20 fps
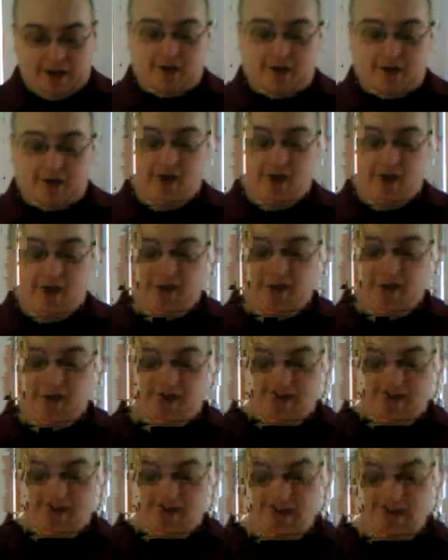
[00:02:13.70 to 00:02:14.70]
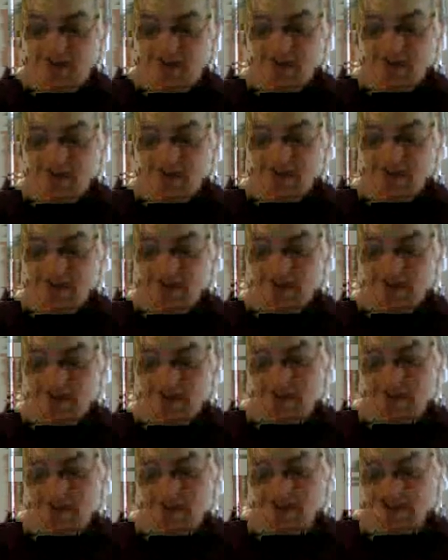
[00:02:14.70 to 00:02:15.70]
the change. They have to
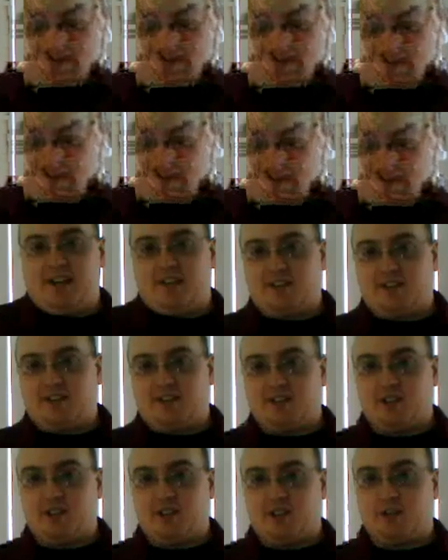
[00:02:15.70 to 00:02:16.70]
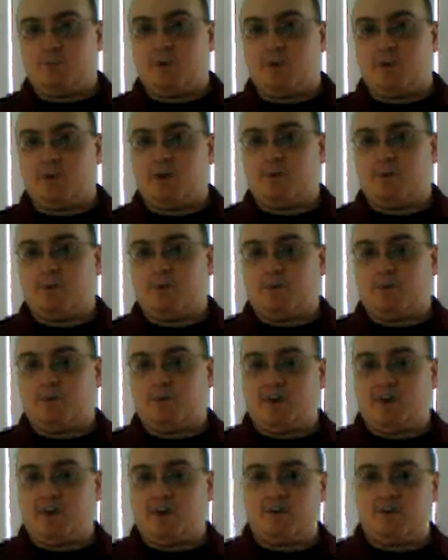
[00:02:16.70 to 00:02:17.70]
all be on board, because if they're not on
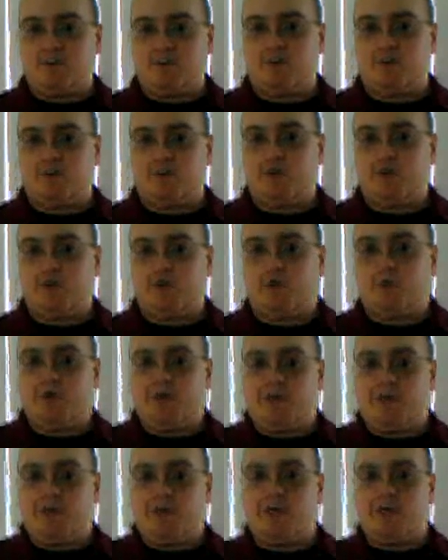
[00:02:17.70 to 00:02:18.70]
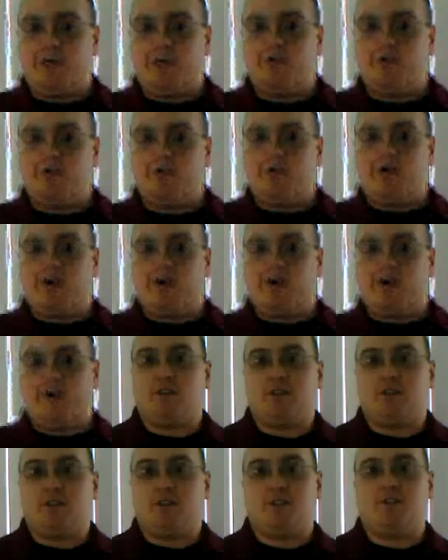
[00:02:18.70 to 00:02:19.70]
board, then
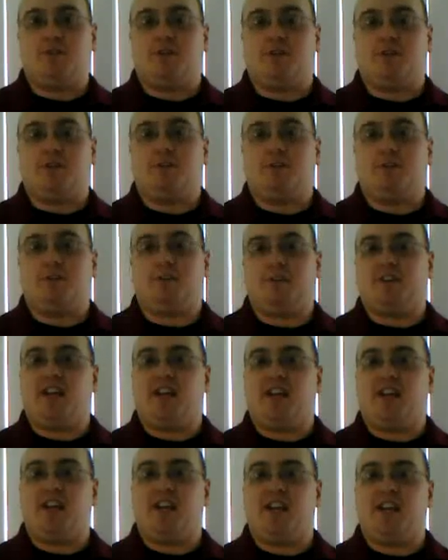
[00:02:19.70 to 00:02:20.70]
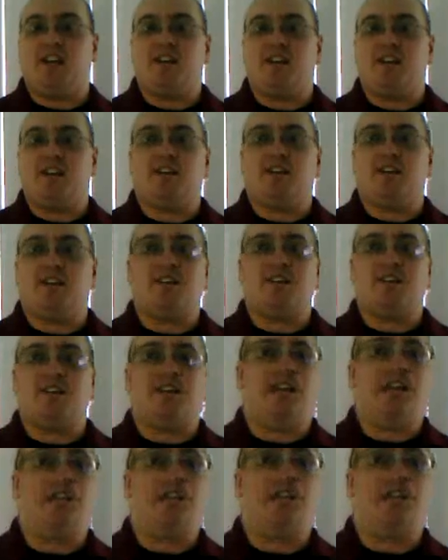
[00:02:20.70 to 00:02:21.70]
you're basically doomed, because your
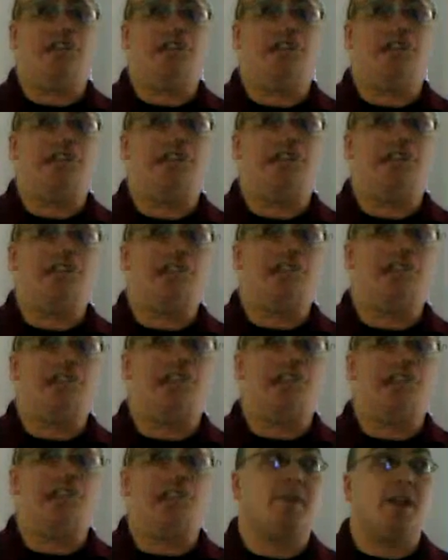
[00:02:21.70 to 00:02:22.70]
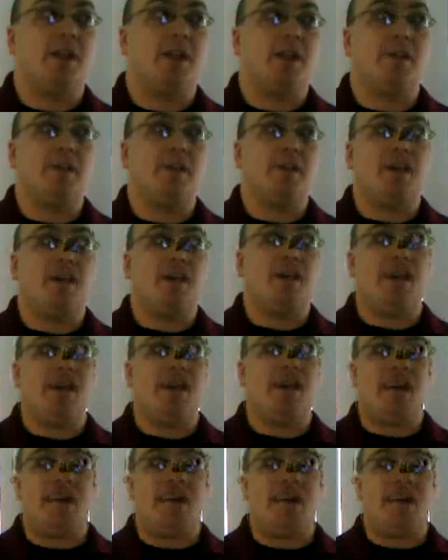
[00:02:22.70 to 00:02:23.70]
own management staff is going to
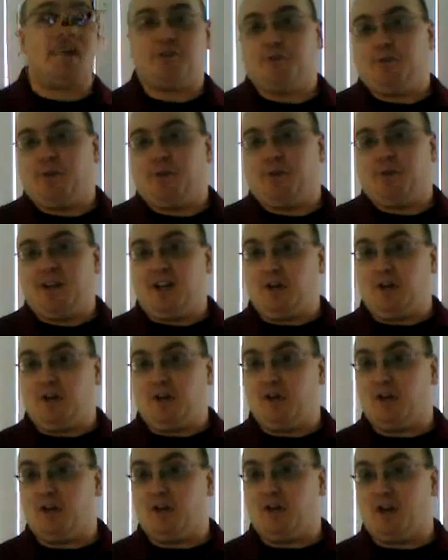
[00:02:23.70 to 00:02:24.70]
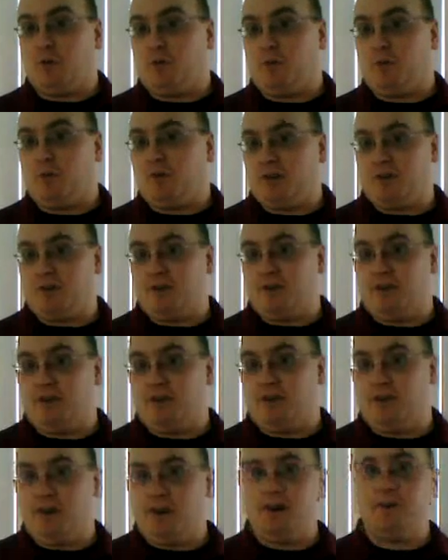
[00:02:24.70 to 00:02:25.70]
foster more uncertainty within your
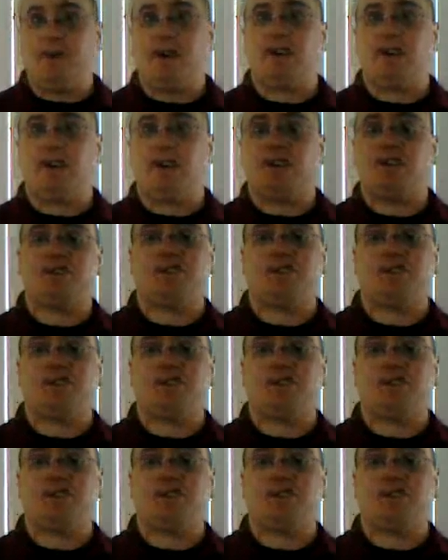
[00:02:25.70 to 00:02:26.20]
employees.